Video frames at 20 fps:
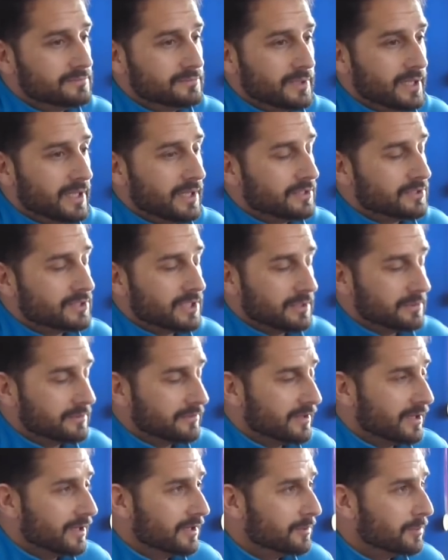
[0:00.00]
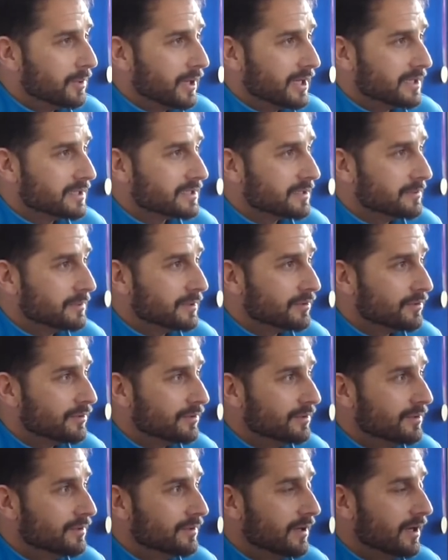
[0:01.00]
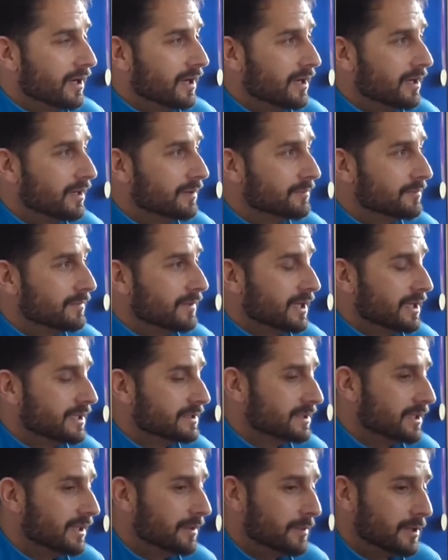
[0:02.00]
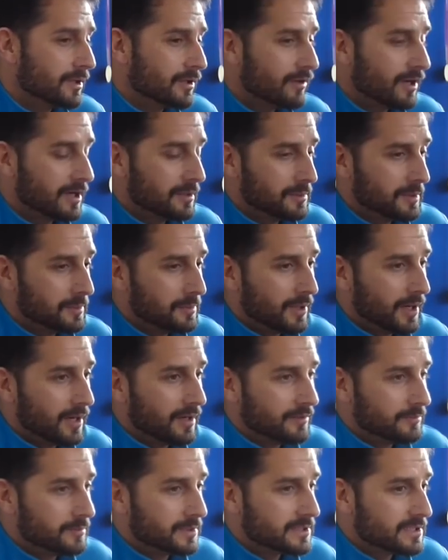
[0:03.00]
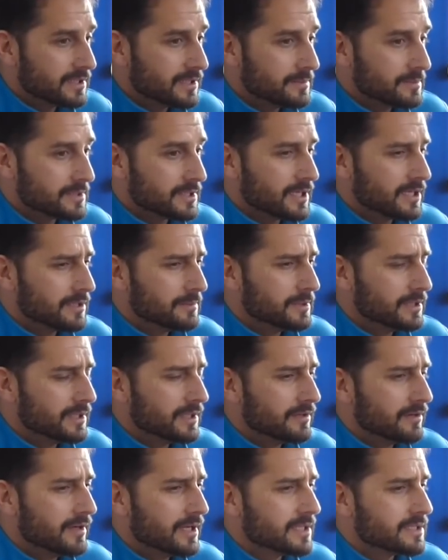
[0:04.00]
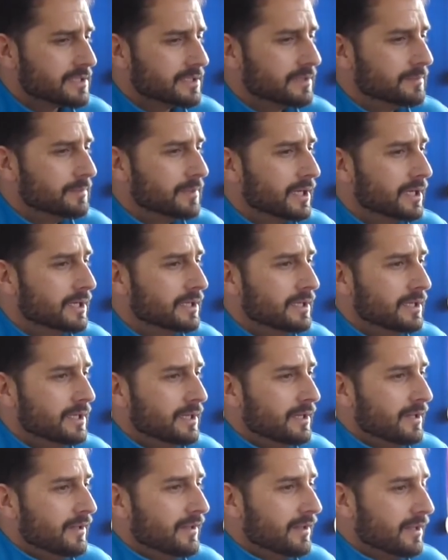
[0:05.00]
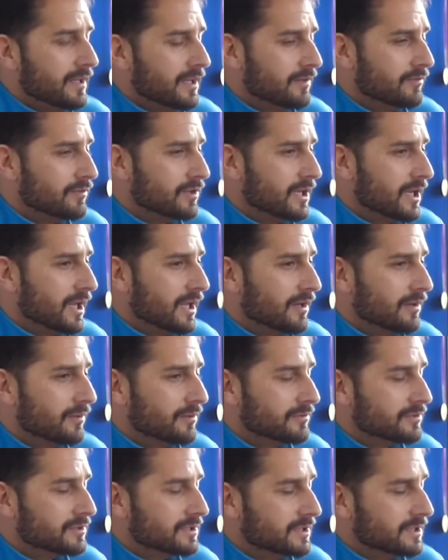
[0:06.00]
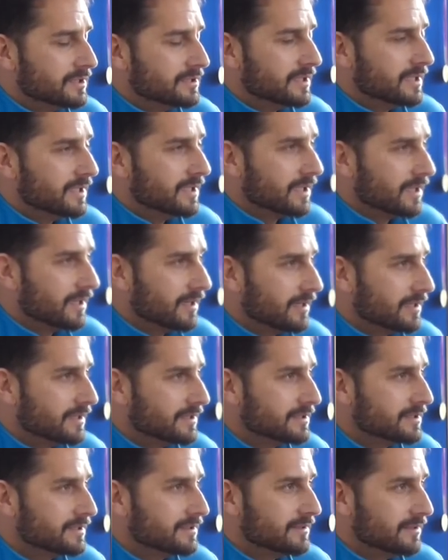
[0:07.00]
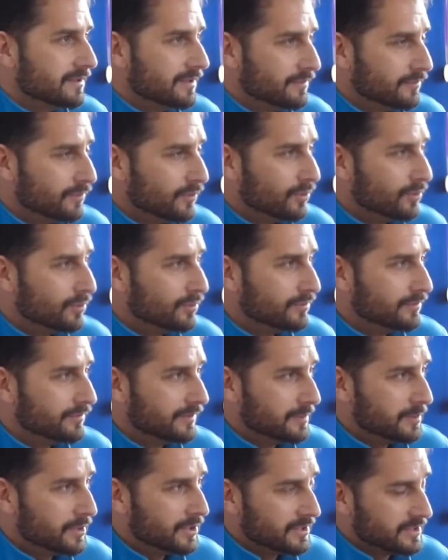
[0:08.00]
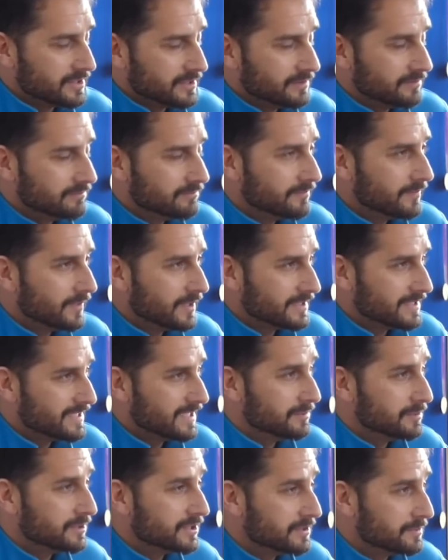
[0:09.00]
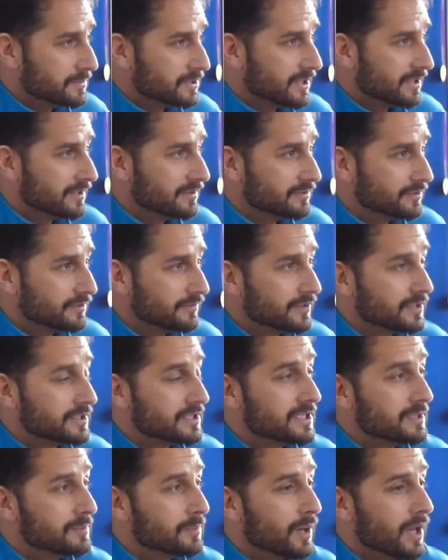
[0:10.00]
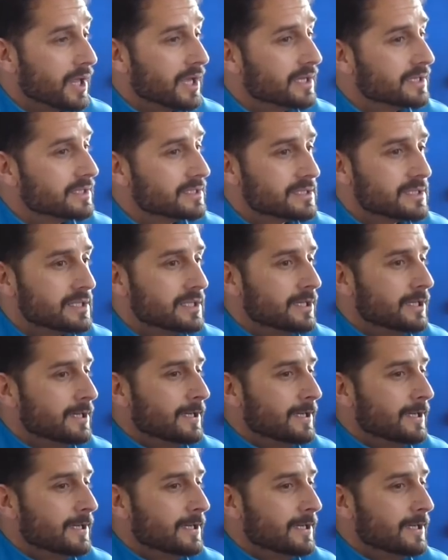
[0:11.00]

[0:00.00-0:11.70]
Without a shadow of a doubt, the players coming through. Like I say, I'm incredibly proud of my time as Academy Director, but even now, obviously, seeing the guys evolve, emerging, establish themselves as first team players,